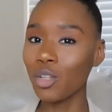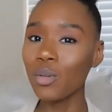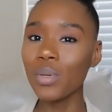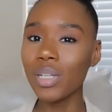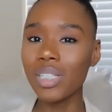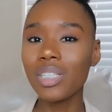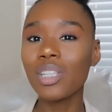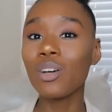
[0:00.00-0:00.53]

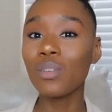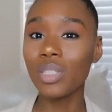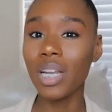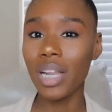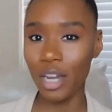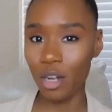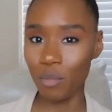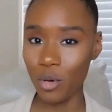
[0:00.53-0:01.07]
Louis to go to
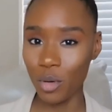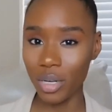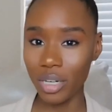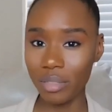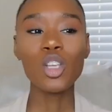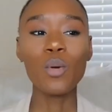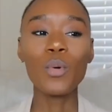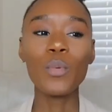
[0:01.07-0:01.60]
the
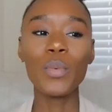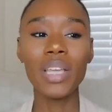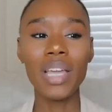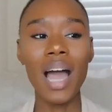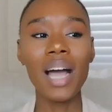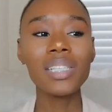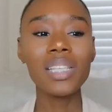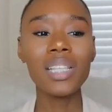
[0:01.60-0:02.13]
airport. So when we
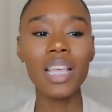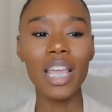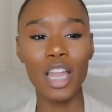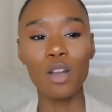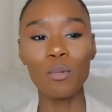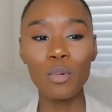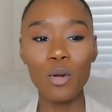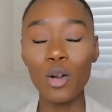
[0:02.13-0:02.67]
got to the
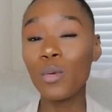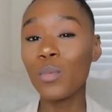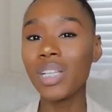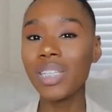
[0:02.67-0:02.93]
airport,